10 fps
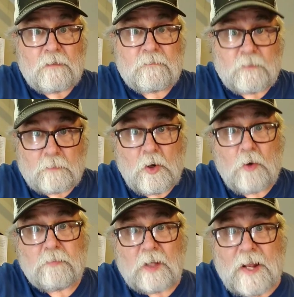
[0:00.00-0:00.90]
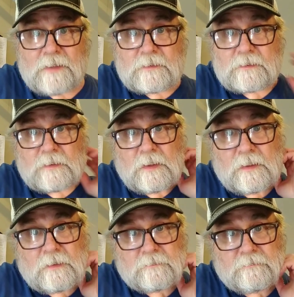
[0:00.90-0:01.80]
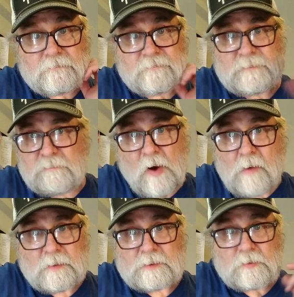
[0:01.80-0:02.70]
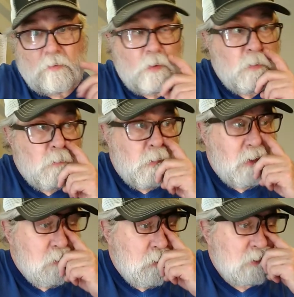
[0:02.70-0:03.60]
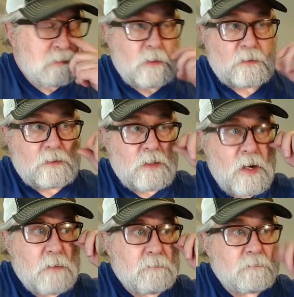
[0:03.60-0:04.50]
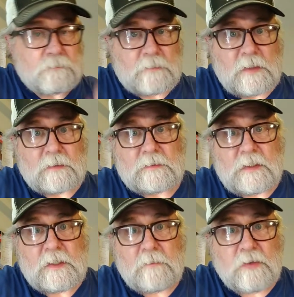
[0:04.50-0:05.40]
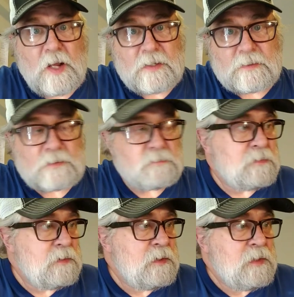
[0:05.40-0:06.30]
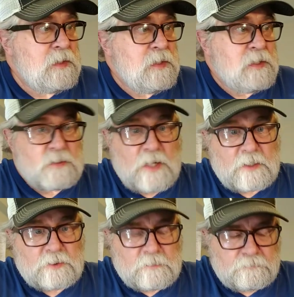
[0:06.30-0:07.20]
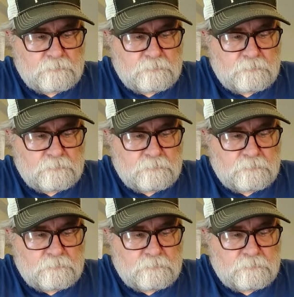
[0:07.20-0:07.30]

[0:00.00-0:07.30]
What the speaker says: from Goldblatt's department store where he worked at the time in the appliance section.